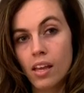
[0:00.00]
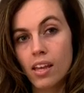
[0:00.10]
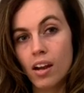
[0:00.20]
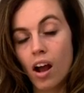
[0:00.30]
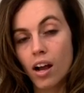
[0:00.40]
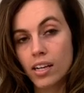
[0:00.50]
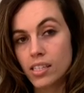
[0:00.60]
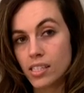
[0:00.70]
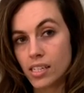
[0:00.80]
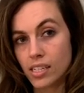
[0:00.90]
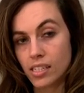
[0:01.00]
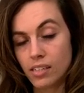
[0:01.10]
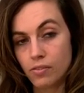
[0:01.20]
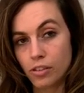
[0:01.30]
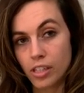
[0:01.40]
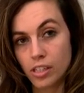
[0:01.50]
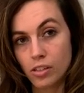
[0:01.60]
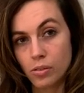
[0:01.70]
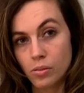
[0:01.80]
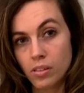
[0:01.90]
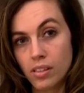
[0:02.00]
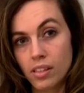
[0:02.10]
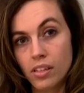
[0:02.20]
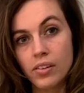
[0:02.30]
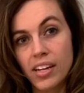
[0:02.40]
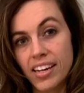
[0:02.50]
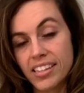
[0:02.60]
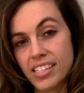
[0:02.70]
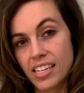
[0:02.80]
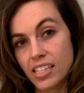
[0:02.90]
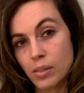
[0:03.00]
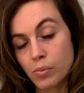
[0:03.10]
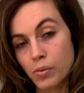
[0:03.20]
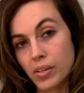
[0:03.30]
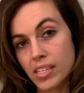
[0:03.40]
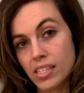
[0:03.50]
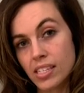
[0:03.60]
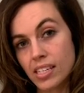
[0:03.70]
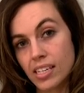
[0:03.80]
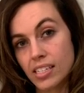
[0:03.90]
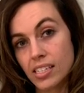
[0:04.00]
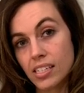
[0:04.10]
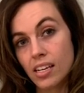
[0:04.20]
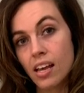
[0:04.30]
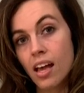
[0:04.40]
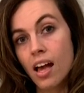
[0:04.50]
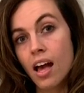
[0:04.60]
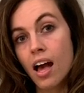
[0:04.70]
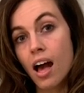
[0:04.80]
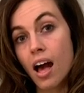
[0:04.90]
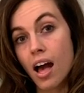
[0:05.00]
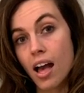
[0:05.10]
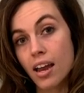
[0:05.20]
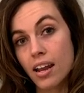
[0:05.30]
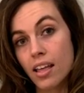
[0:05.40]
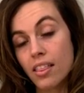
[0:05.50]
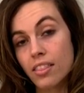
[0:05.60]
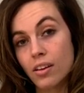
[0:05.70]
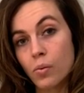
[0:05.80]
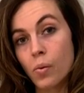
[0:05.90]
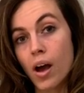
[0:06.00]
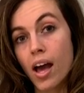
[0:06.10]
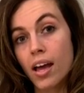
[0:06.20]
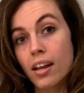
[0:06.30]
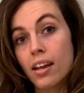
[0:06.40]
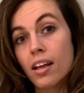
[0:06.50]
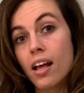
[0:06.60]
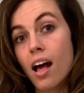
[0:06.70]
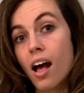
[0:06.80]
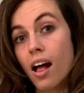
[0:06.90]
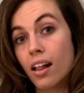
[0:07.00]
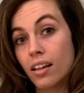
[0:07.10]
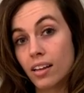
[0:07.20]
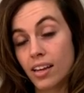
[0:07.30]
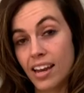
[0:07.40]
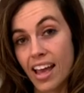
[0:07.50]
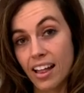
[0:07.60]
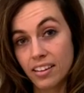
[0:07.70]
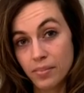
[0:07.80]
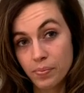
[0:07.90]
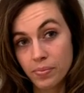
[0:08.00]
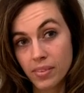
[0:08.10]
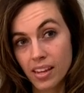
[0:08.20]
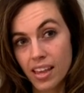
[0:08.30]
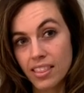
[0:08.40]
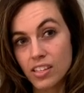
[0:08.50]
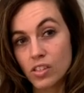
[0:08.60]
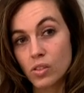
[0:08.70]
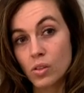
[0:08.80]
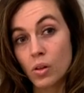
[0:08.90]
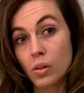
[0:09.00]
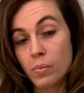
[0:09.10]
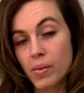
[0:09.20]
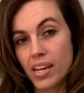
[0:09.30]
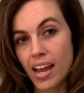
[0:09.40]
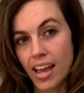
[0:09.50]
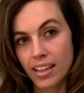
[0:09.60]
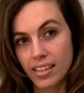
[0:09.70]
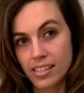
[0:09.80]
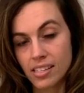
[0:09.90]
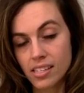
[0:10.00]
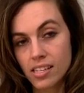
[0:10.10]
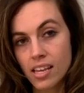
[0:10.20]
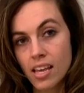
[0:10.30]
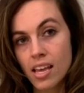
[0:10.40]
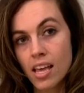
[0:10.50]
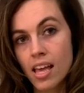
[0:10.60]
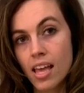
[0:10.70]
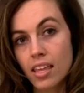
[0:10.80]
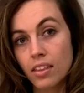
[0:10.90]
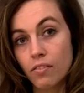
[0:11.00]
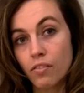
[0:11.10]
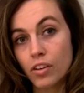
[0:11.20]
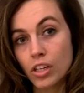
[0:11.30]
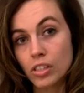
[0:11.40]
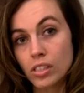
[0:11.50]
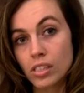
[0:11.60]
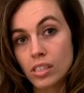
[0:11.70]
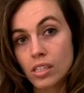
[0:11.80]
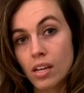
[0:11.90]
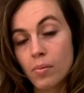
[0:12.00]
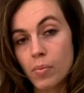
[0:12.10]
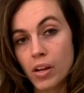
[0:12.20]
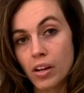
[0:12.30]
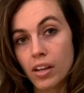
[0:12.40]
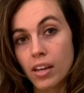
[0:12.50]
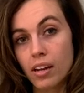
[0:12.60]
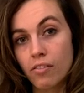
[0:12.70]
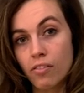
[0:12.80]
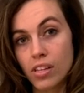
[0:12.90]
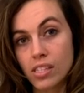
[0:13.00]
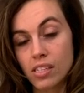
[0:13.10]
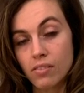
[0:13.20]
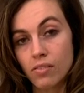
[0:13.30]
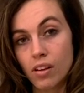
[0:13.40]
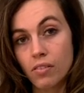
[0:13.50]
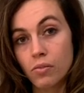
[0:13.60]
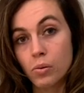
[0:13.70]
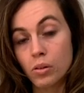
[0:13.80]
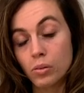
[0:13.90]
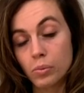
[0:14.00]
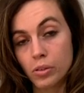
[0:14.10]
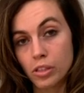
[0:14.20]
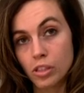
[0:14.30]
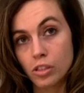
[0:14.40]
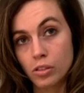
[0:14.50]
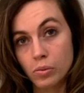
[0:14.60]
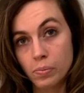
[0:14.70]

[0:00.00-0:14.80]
In August 1942, the United States Marines landed on the Guadalcanal in the Solomon Islands the first American offensive of World War II.